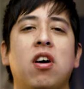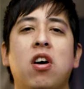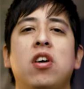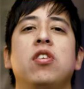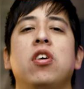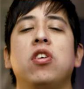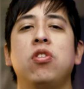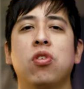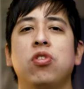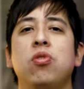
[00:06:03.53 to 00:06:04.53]
on
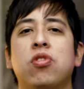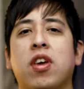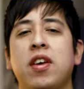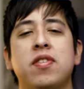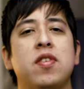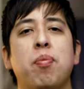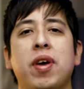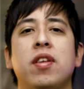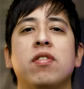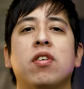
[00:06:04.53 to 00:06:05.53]
your use case. It
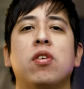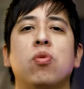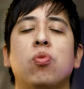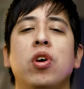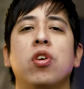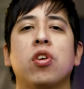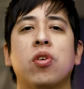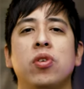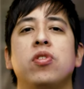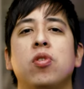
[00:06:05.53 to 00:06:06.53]
depends on what you're
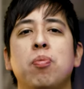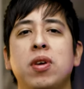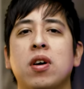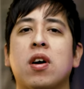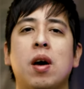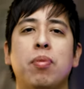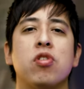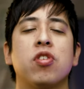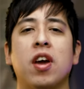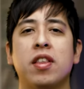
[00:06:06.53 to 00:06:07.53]
going to be
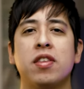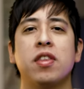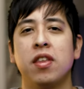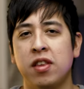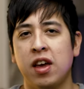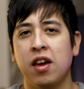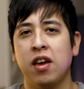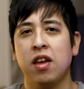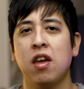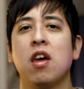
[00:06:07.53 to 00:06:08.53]
accomplishing at the end of the day.
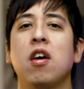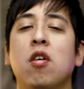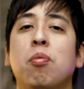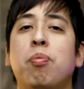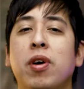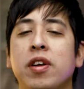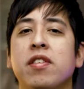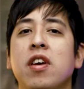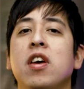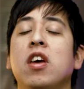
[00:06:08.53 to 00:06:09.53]
But
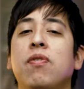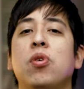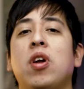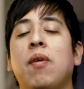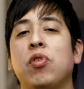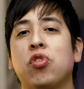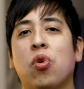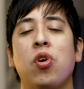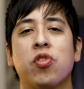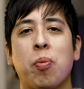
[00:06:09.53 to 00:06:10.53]
if you don't have the
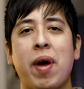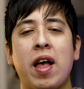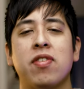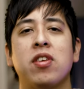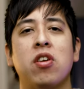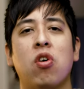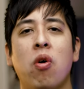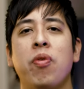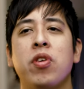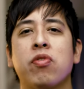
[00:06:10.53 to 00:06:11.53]
storage capacity to
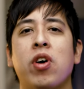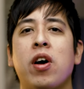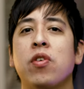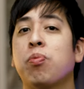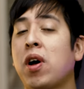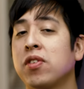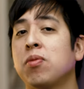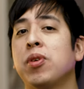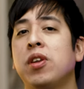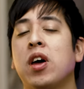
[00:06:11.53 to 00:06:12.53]
hold these files,
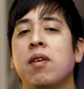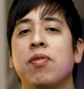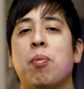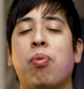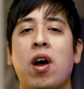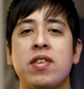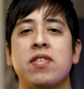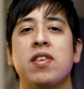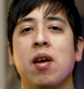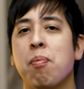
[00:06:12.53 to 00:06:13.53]
possibly not even the
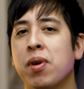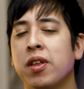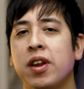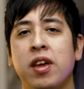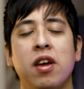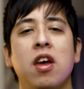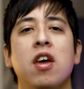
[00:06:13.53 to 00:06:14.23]
processing ability,